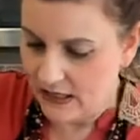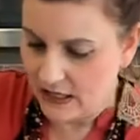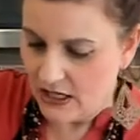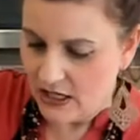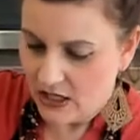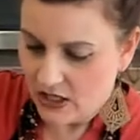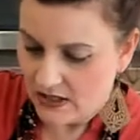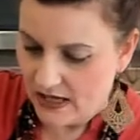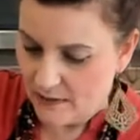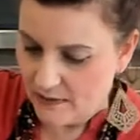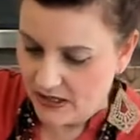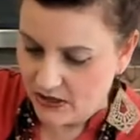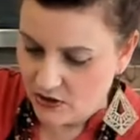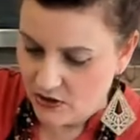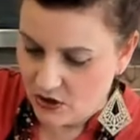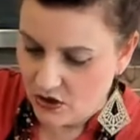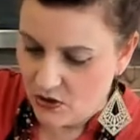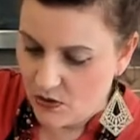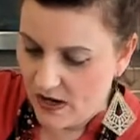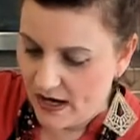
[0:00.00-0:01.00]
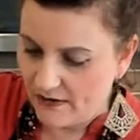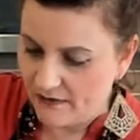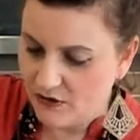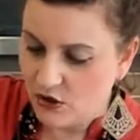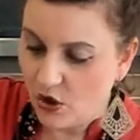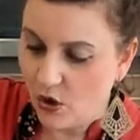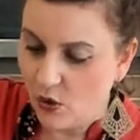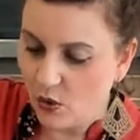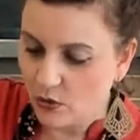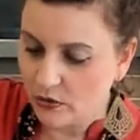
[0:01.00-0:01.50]
That means you have
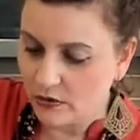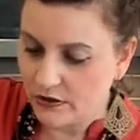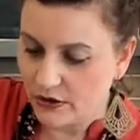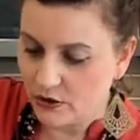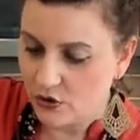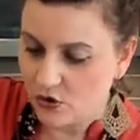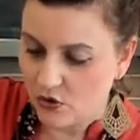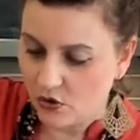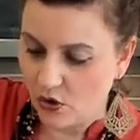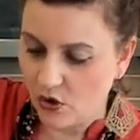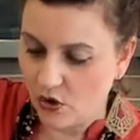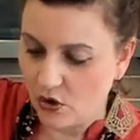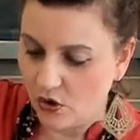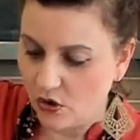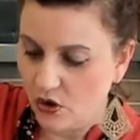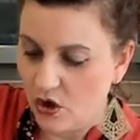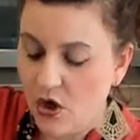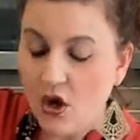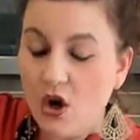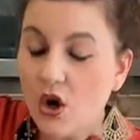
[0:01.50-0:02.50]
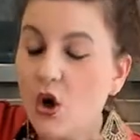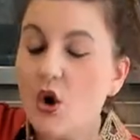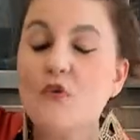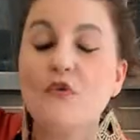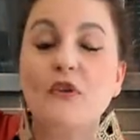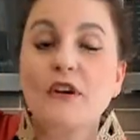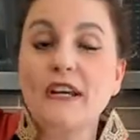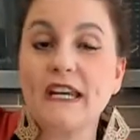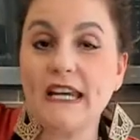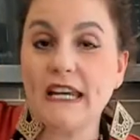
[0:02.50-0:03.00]
total control over
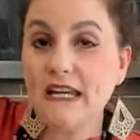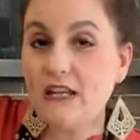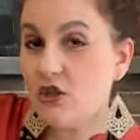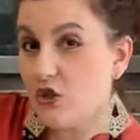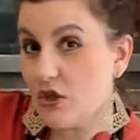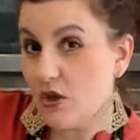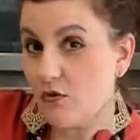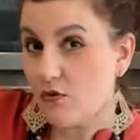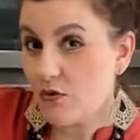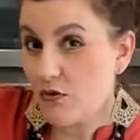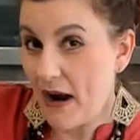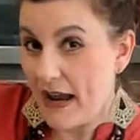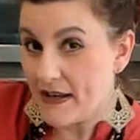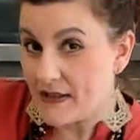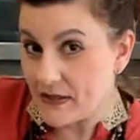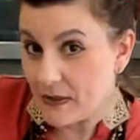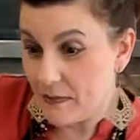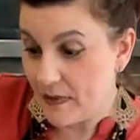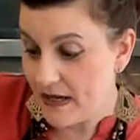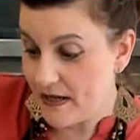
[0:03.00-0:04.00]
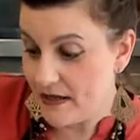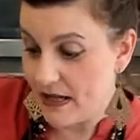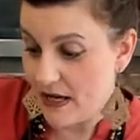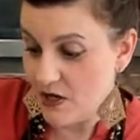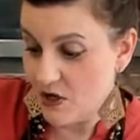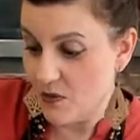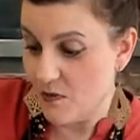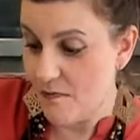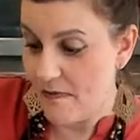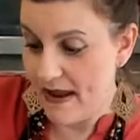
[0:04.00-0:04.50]
each recipe that you
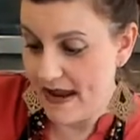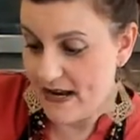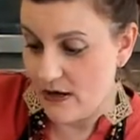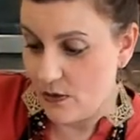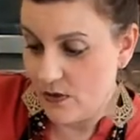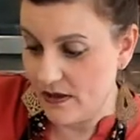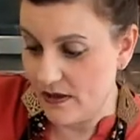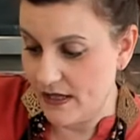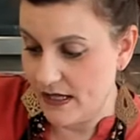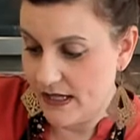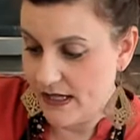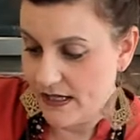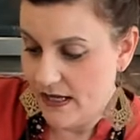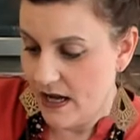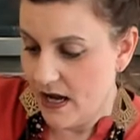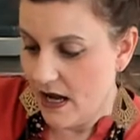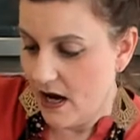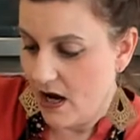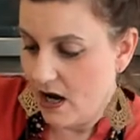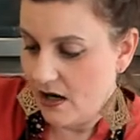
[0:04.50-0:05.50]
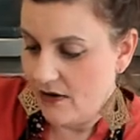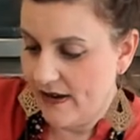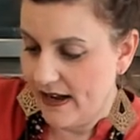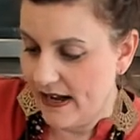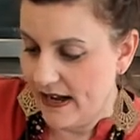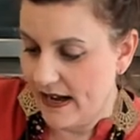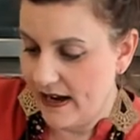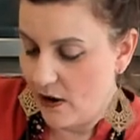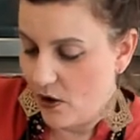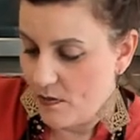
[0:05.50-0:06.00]
make with it, of how
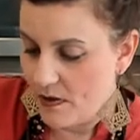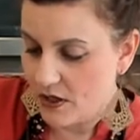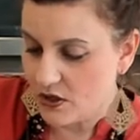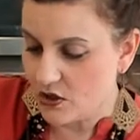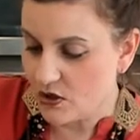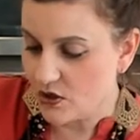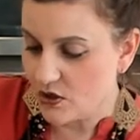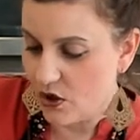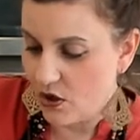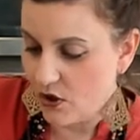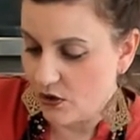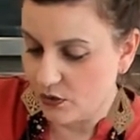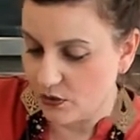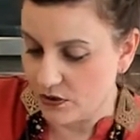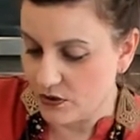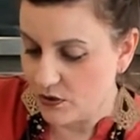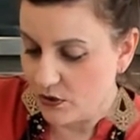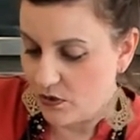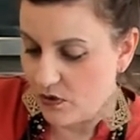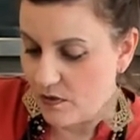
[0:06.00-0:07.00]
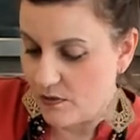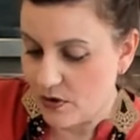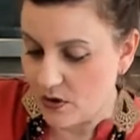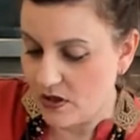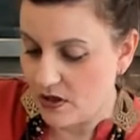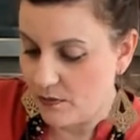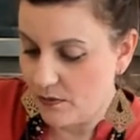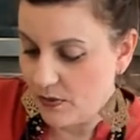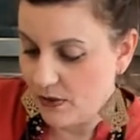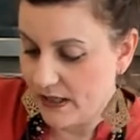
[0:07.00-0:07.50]
much salt or sodium you're going to put
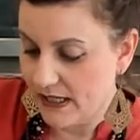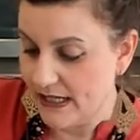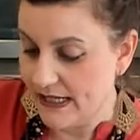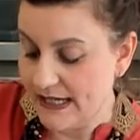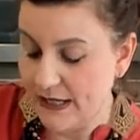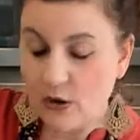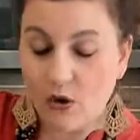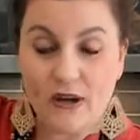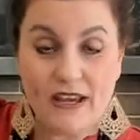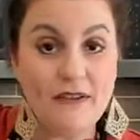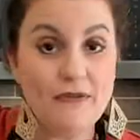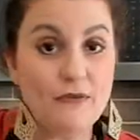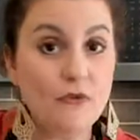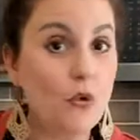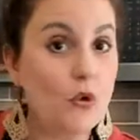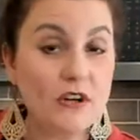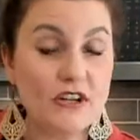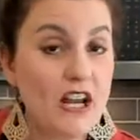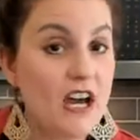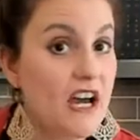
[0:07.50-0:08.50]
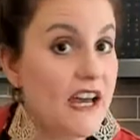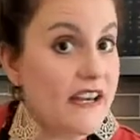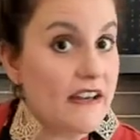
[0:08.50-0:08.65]
in, if or none.